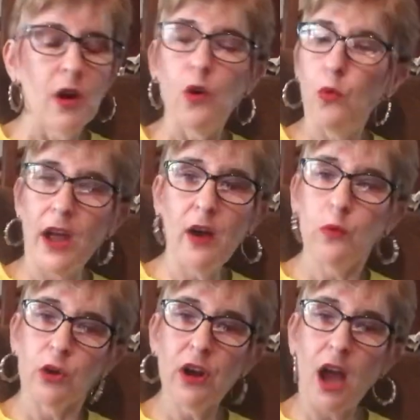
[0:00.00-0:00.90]
Well,
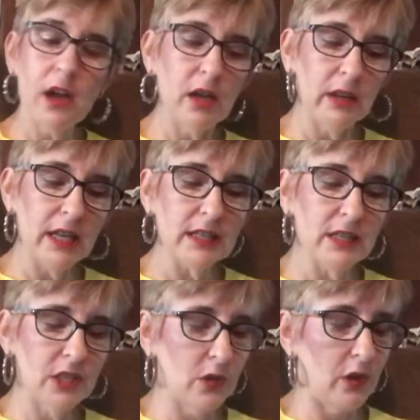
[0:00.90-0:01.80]
we're not going to listen
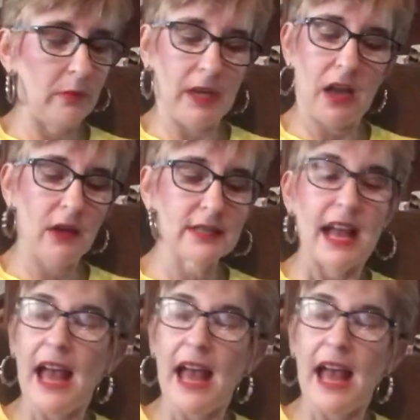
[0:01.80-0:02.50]
to them because,